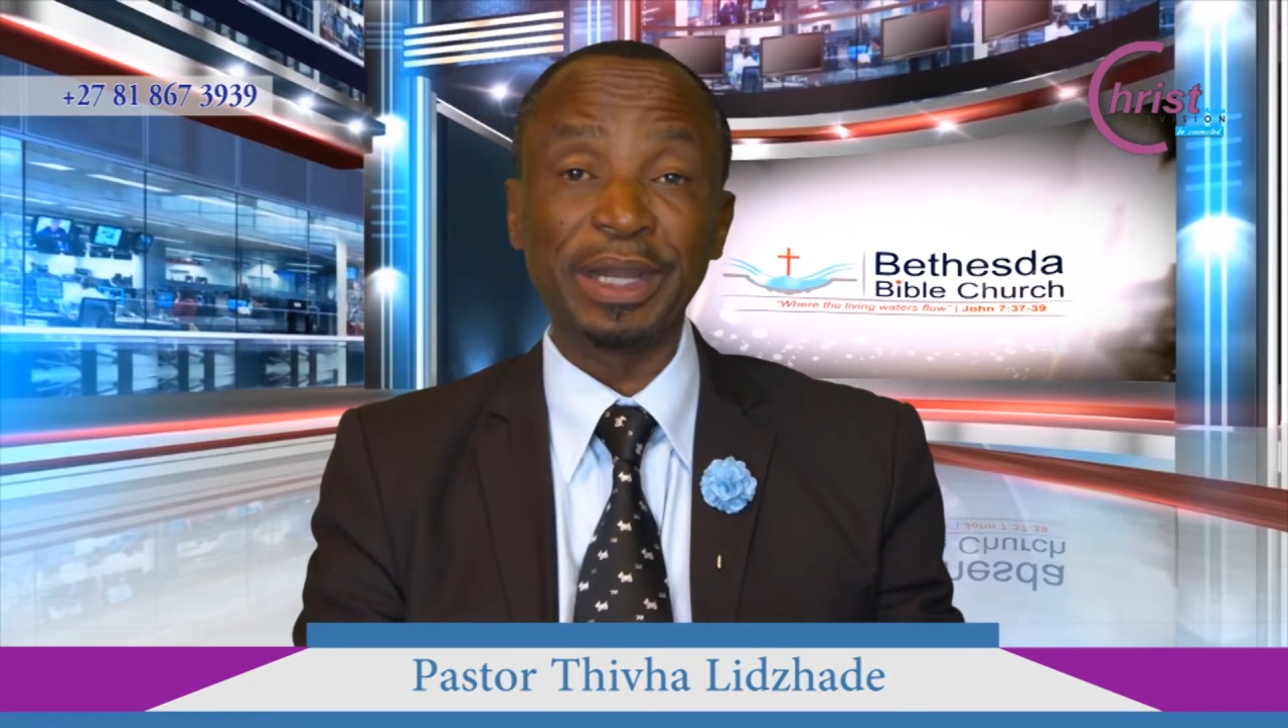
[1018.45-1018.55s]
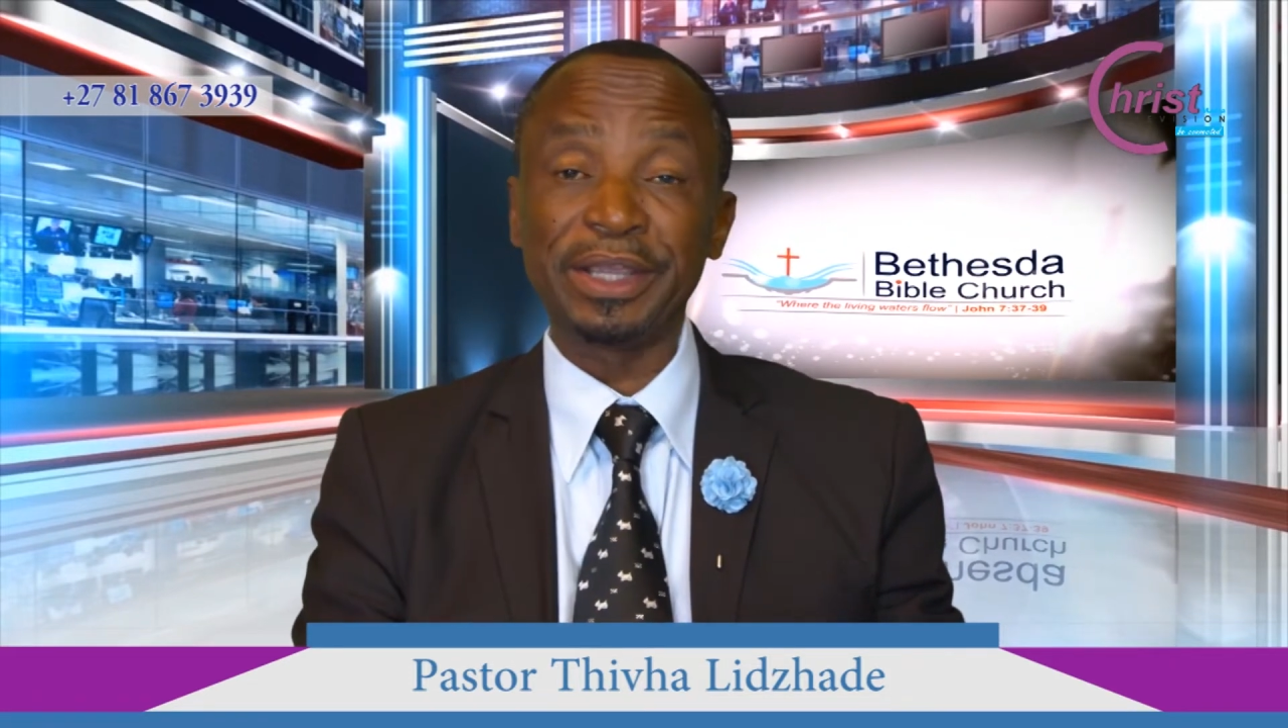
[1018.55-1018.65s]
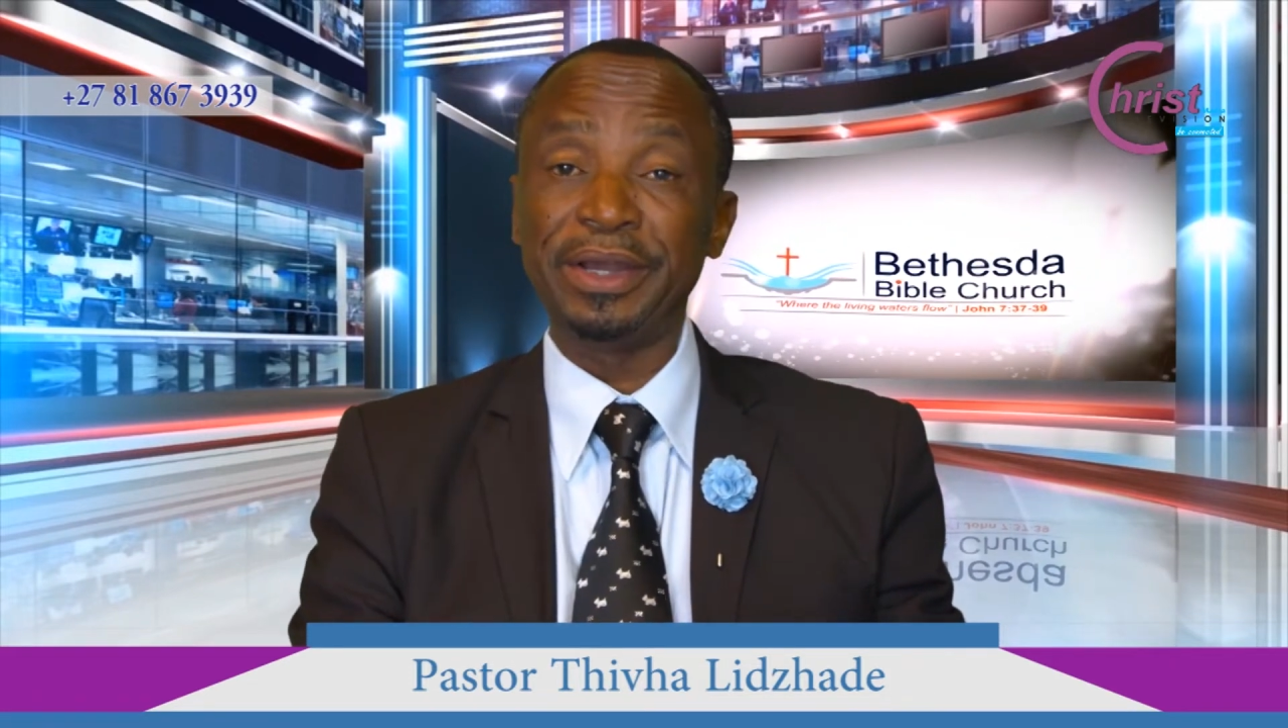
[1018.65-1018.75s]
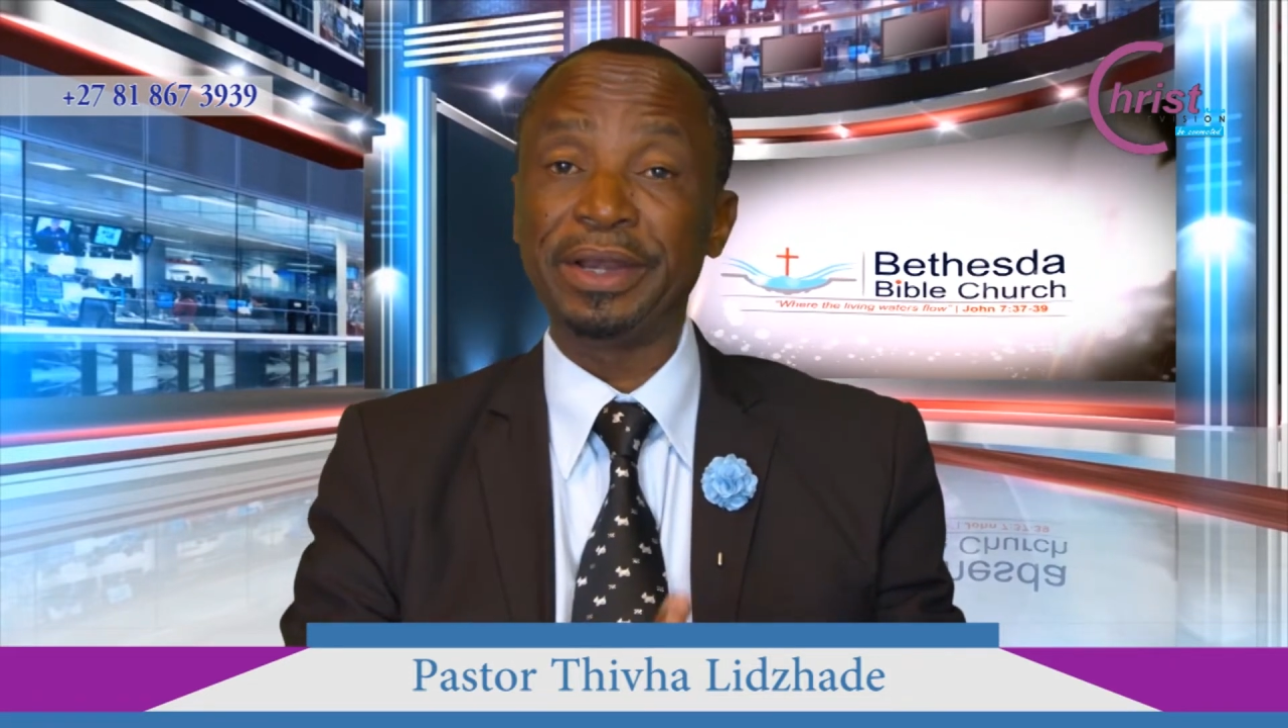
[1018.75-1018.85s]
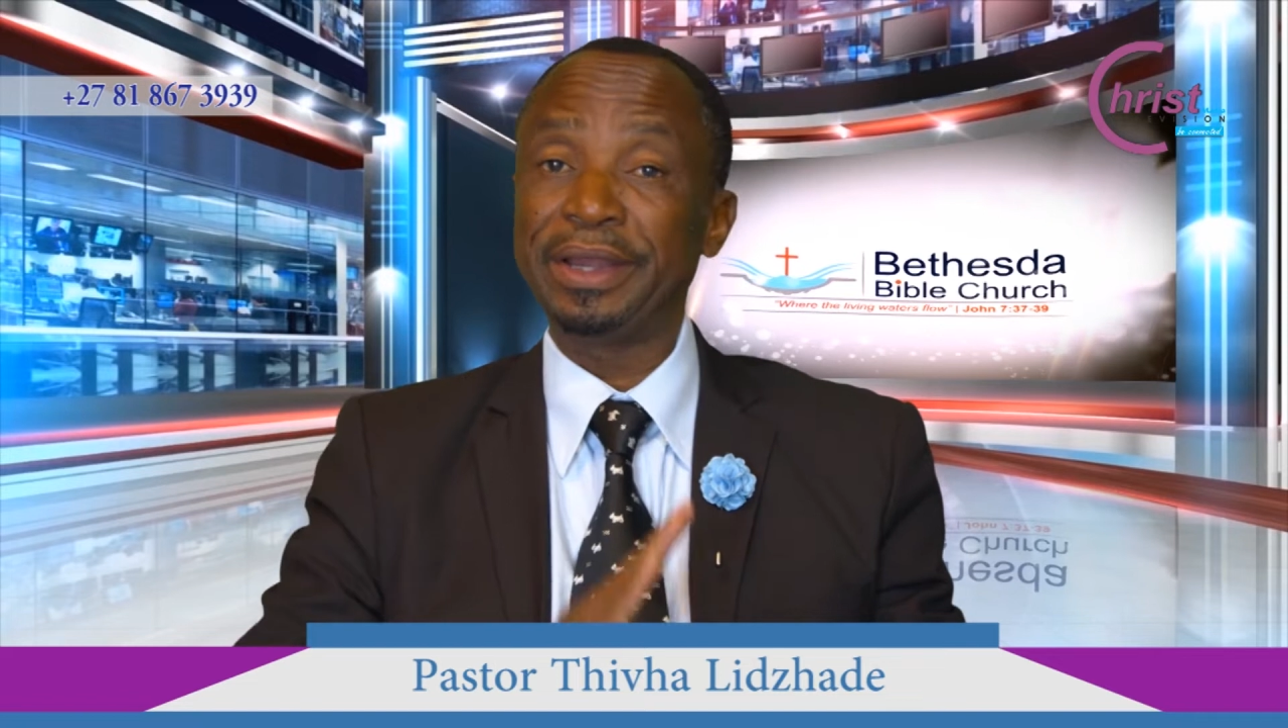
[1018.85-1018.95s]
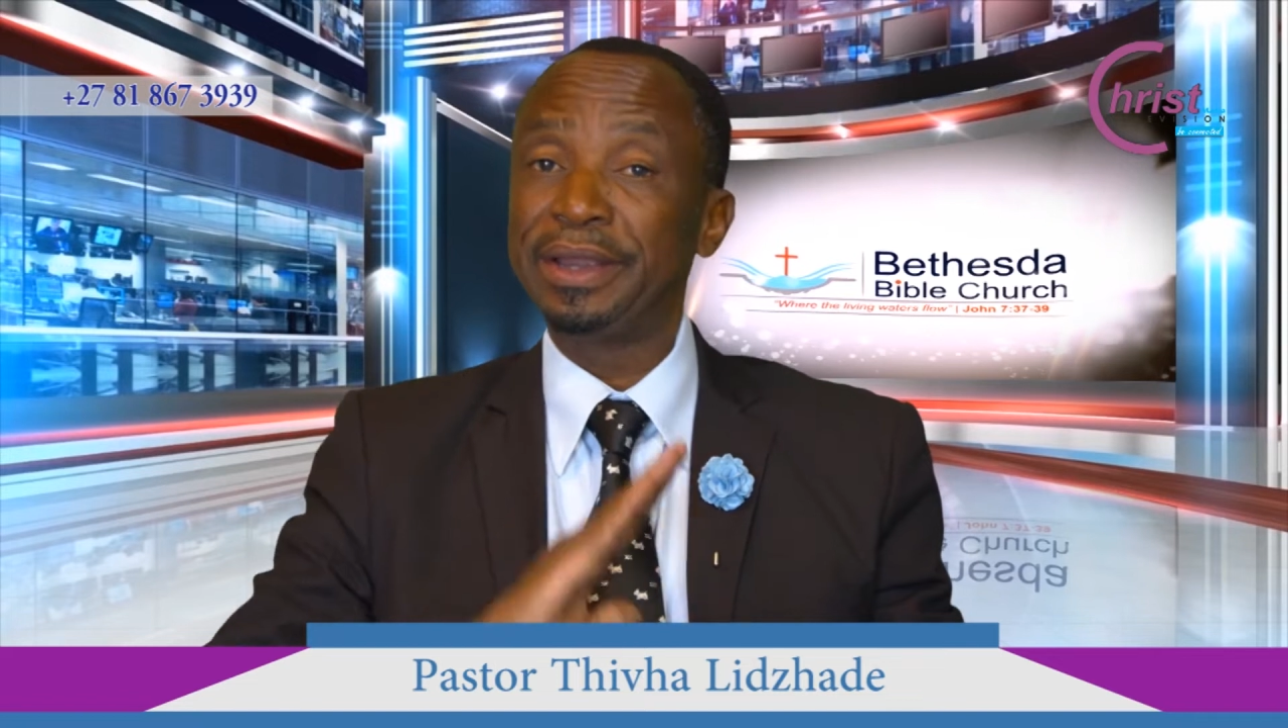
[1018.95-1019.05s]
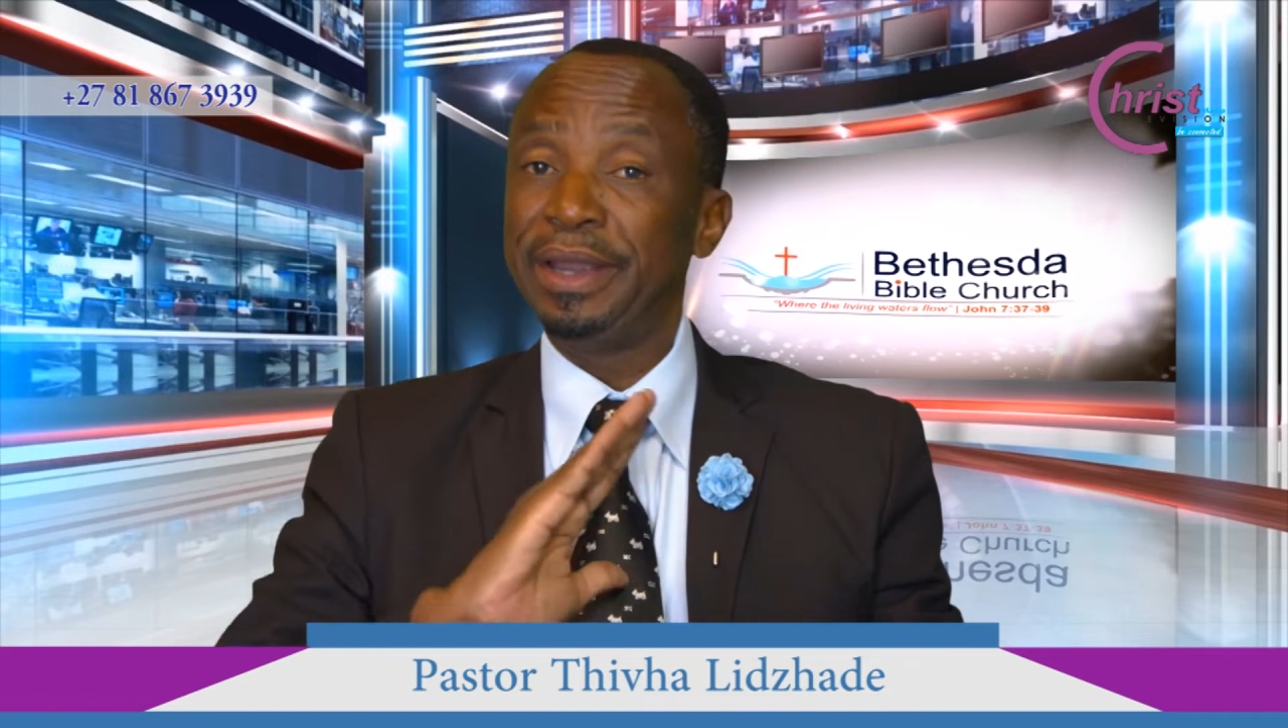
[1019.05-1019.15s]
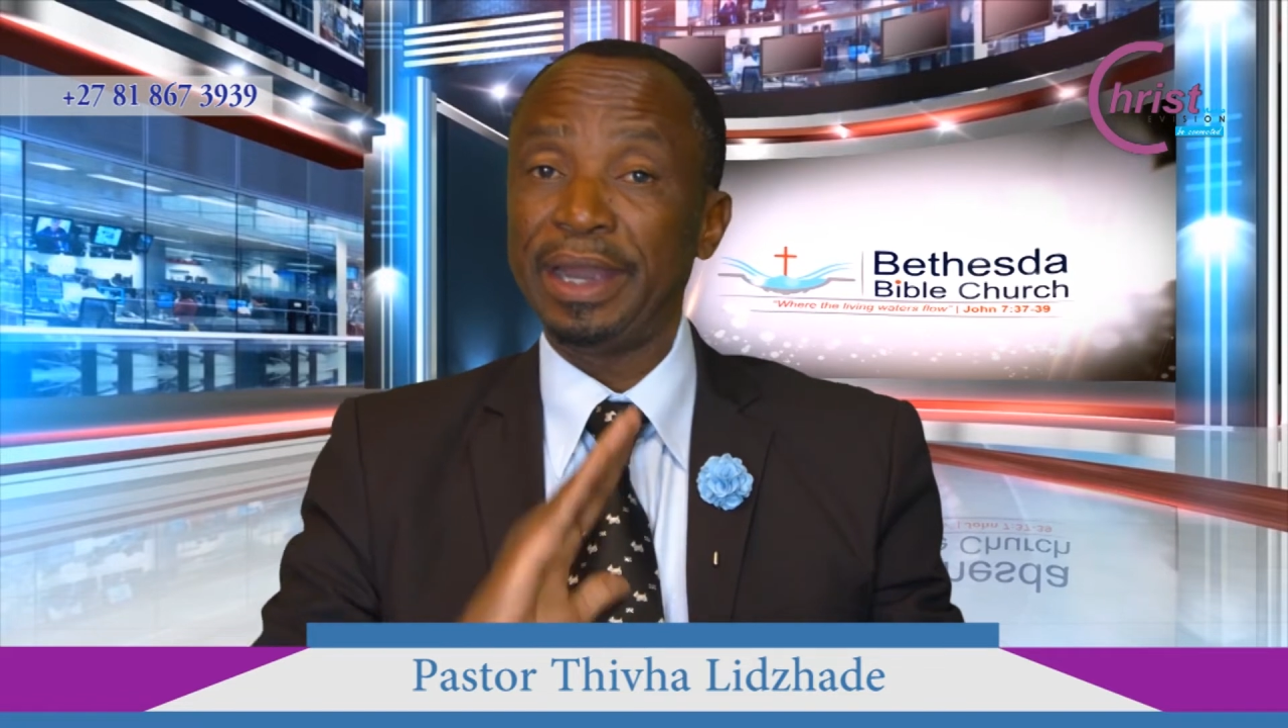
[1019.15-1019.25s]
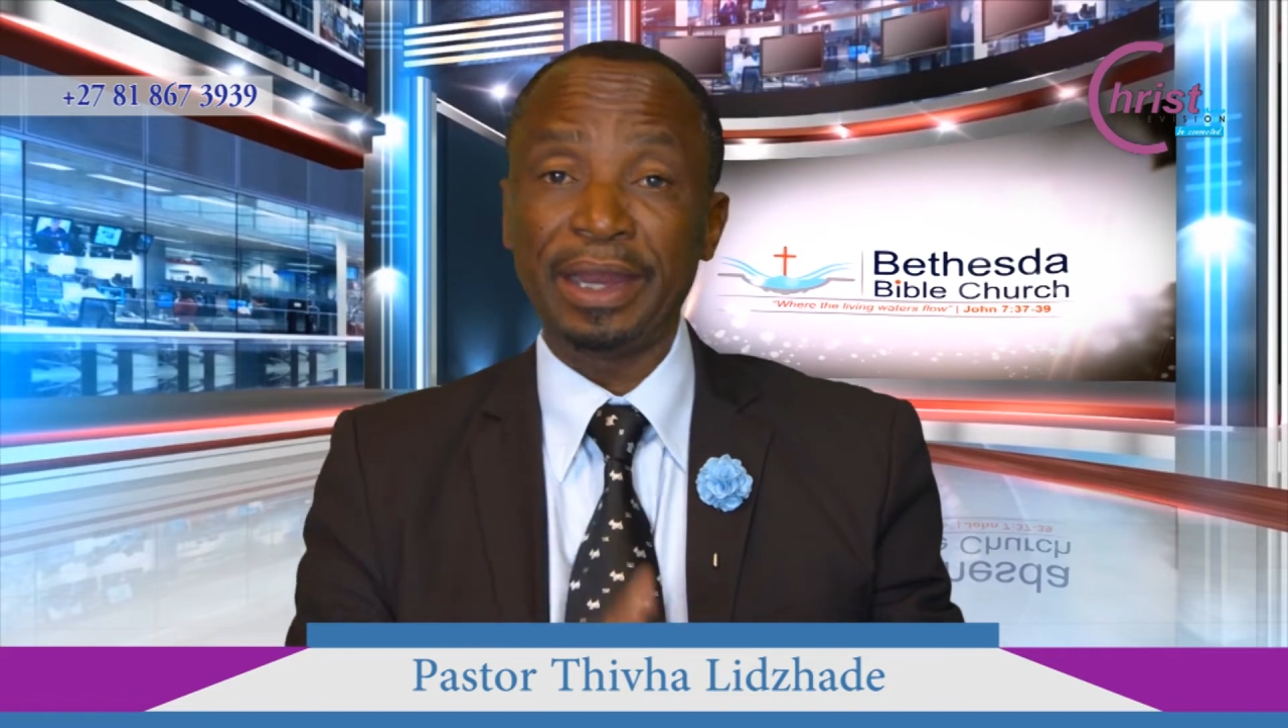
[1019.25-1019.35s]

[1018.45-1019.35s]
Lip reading: by hearing,